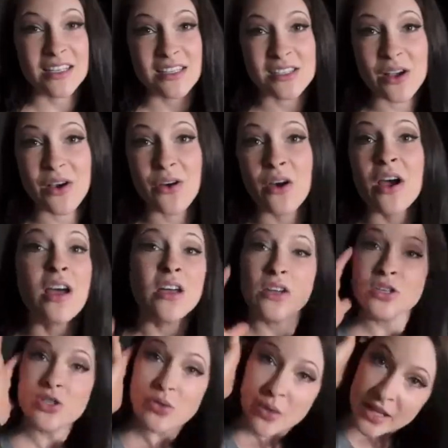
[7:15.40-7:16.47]
so
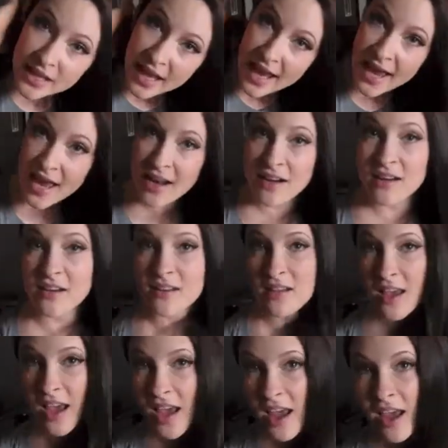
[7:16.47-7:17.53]
doing that,
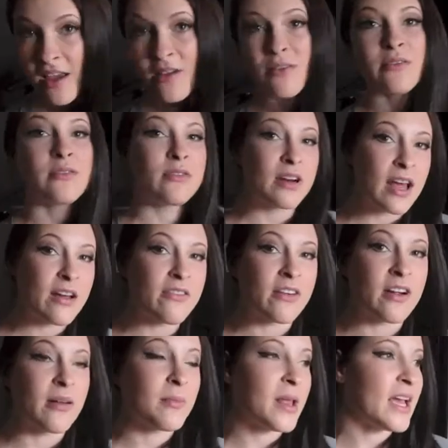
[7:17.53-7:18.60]
okay,
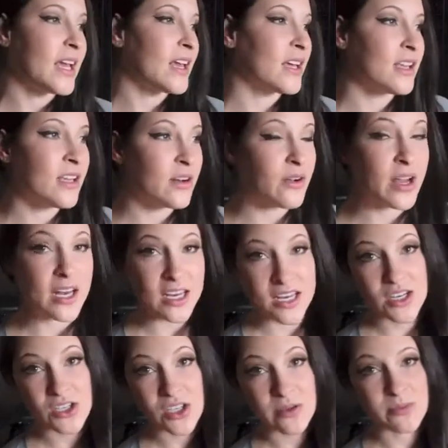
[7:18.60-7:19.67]
whatever. I'm like, you know, I
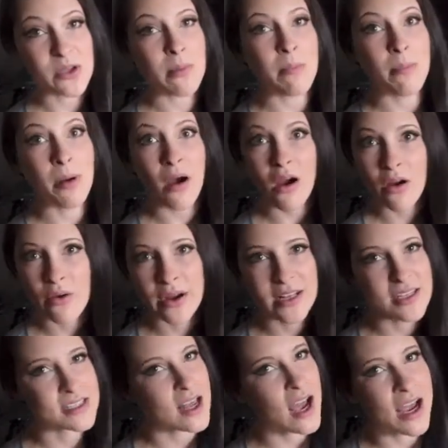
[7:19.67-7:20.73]
need a gym, so I'm borrowing
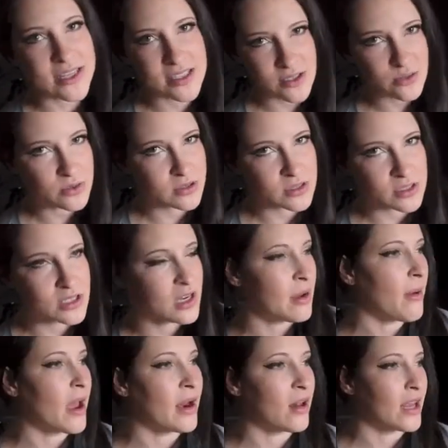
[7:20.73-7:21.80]
this high school's gym.
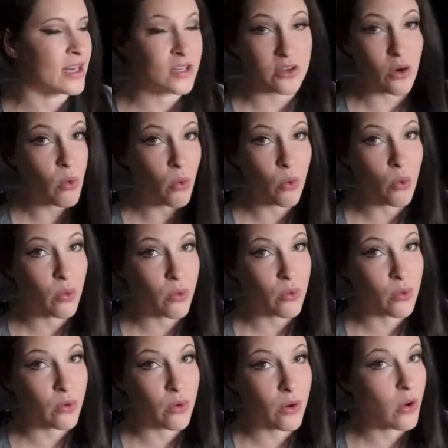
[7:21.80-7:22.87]
I like don't
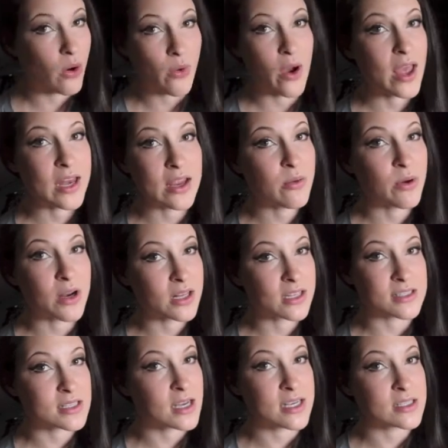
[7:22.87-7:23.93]
know anyone at
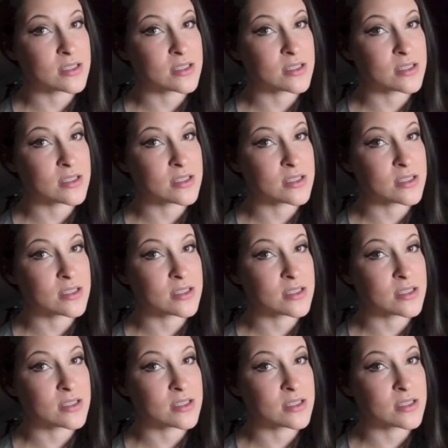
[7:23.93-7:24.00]
this high